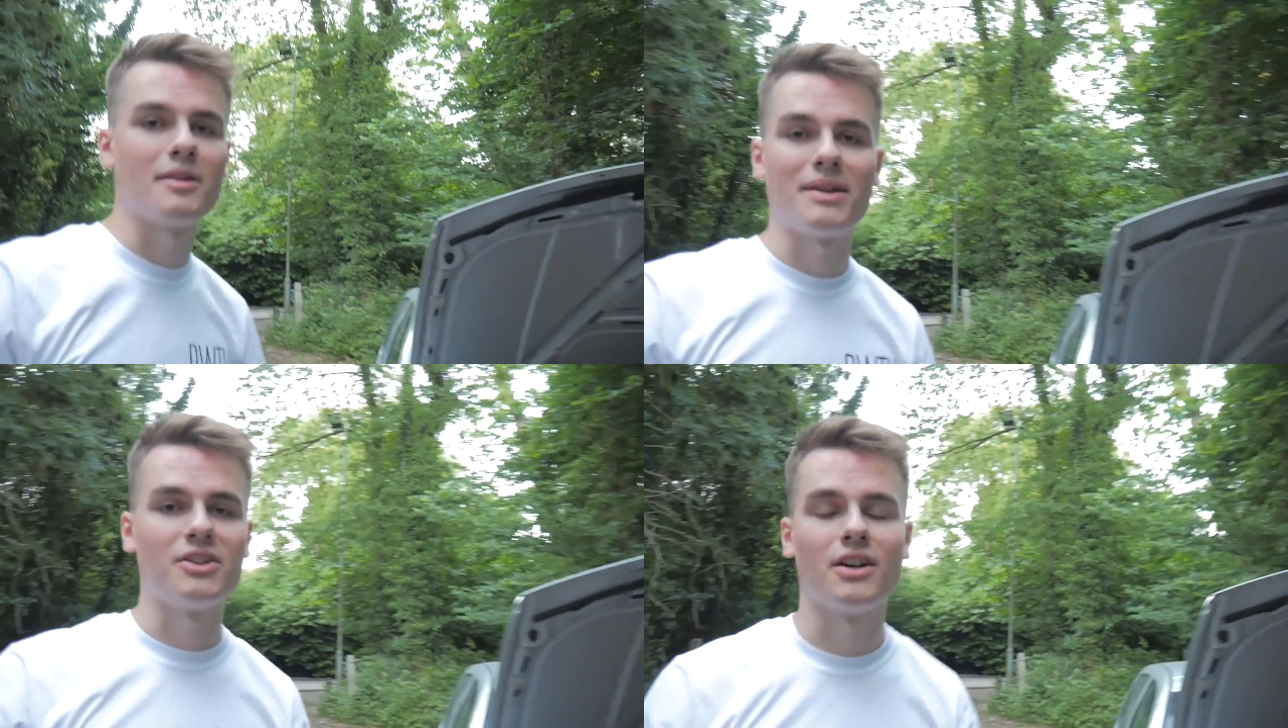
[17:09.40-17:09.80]

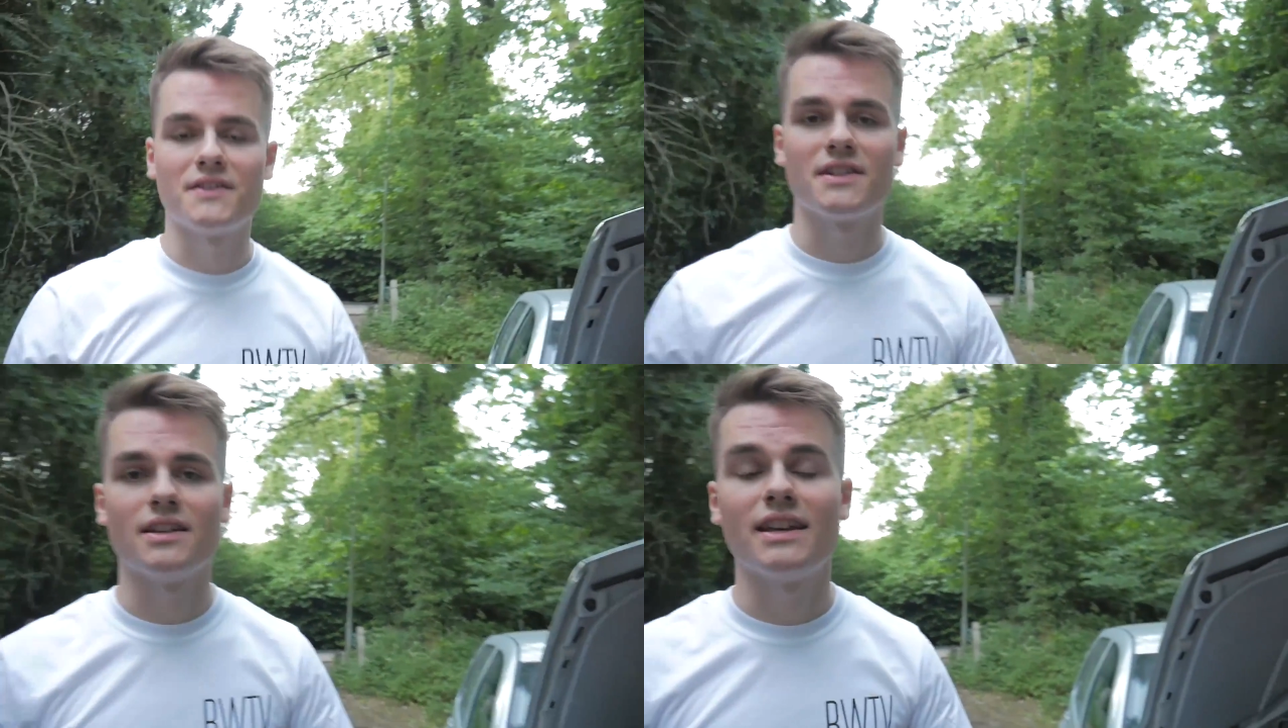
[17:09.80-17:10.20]
around the back, you
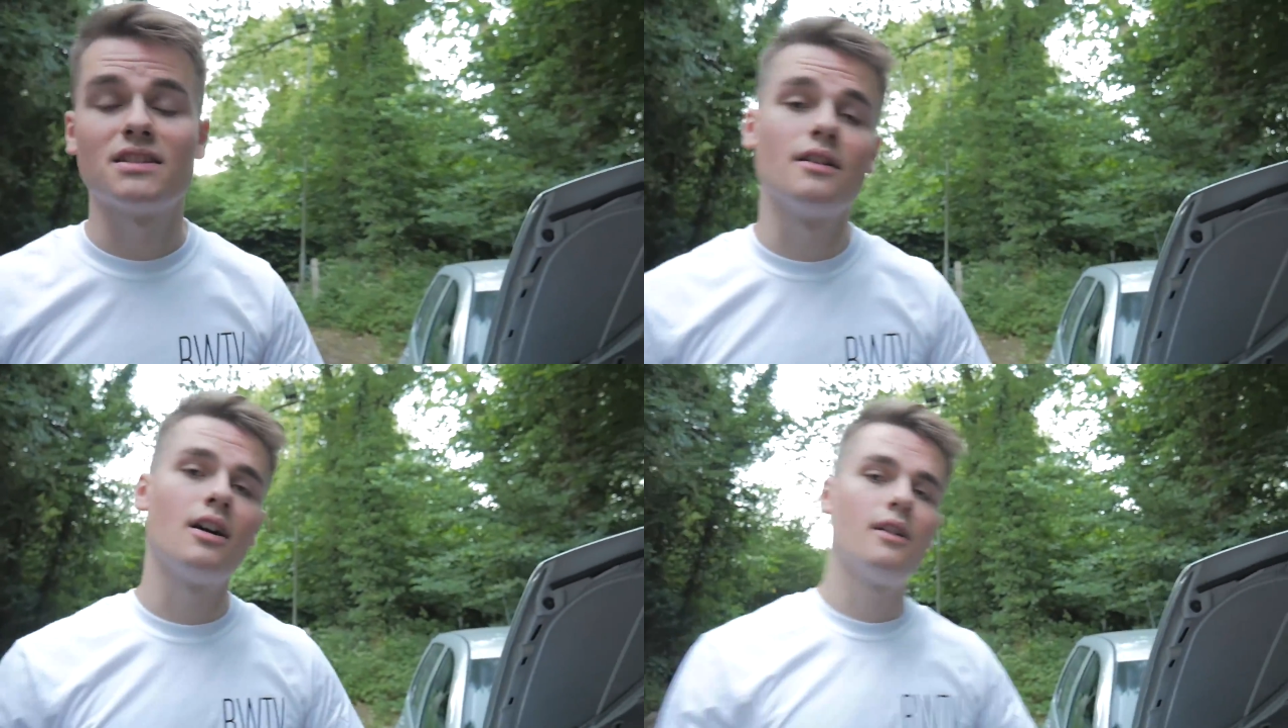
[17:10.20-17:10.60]
can't see it,
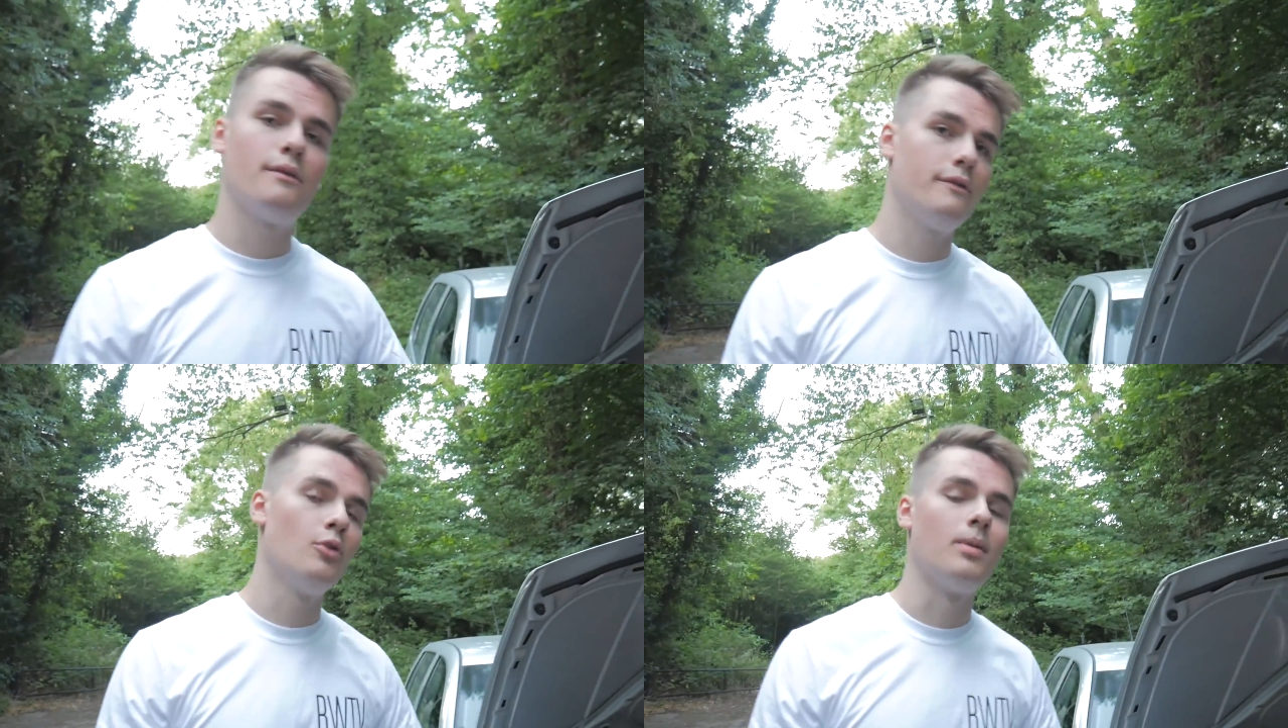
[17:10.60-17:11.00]
is the
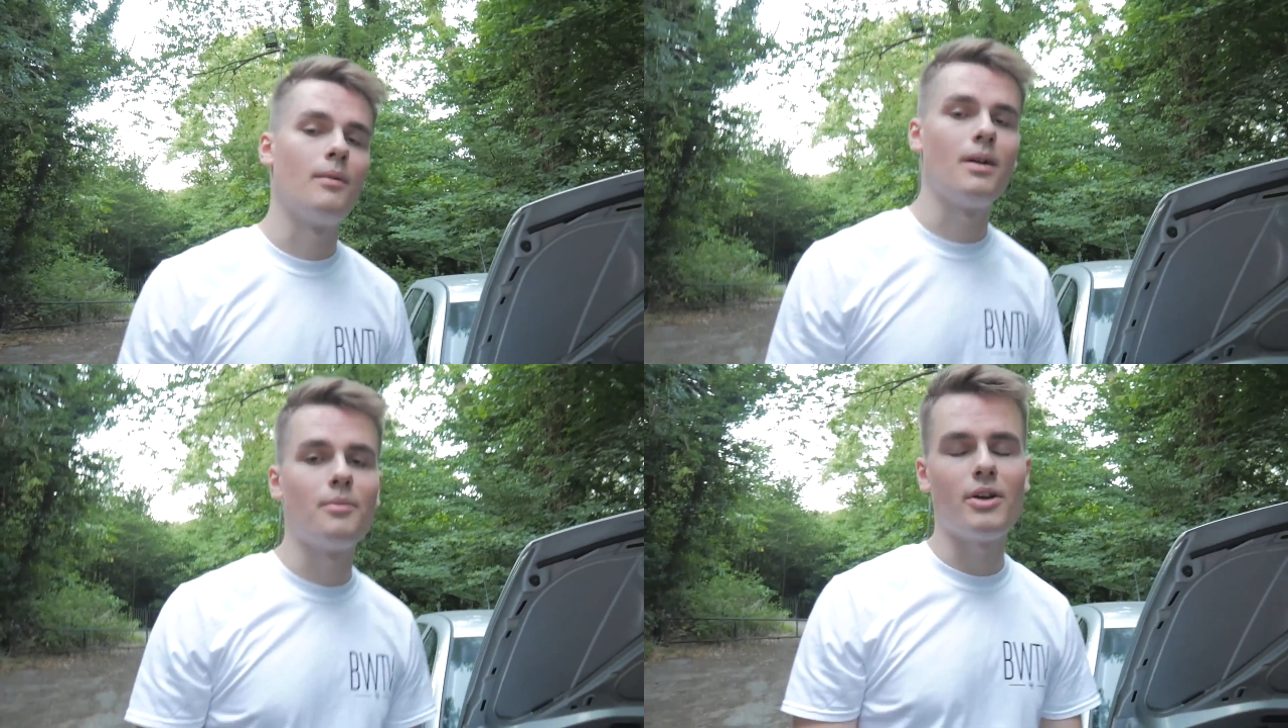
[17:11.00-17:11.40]
fuel
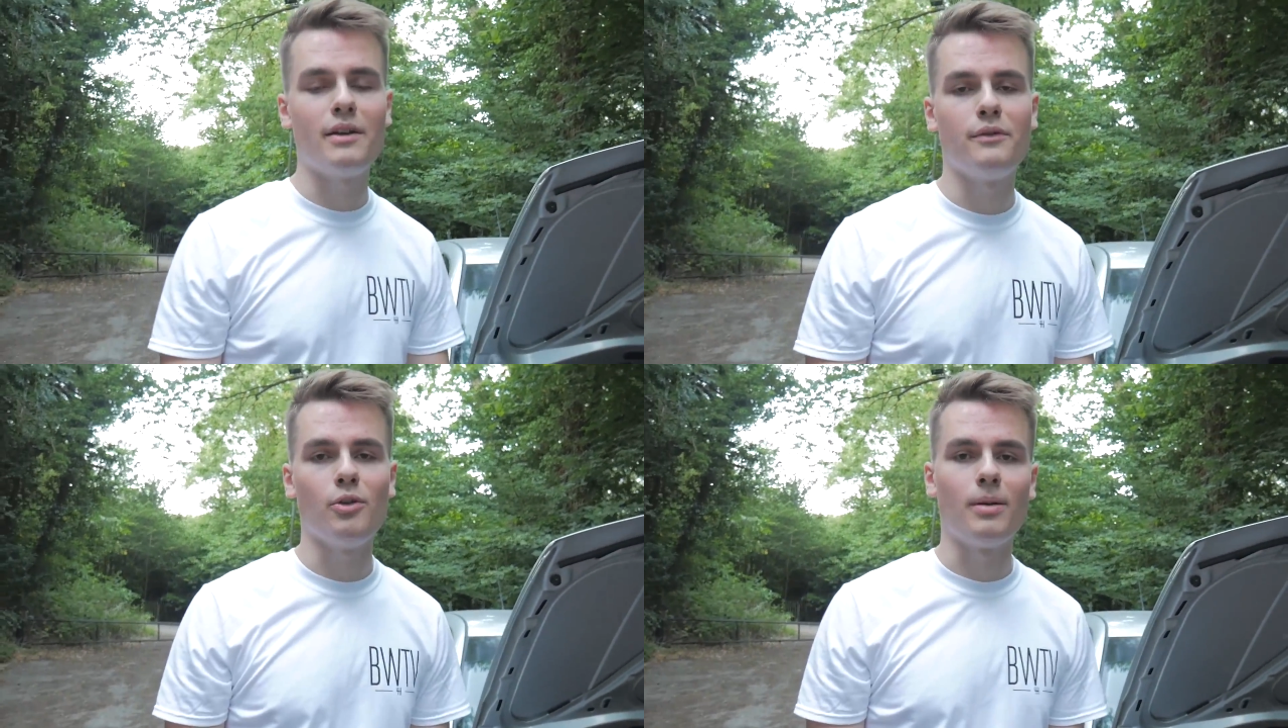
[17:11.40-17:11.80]
pump, uprated fuel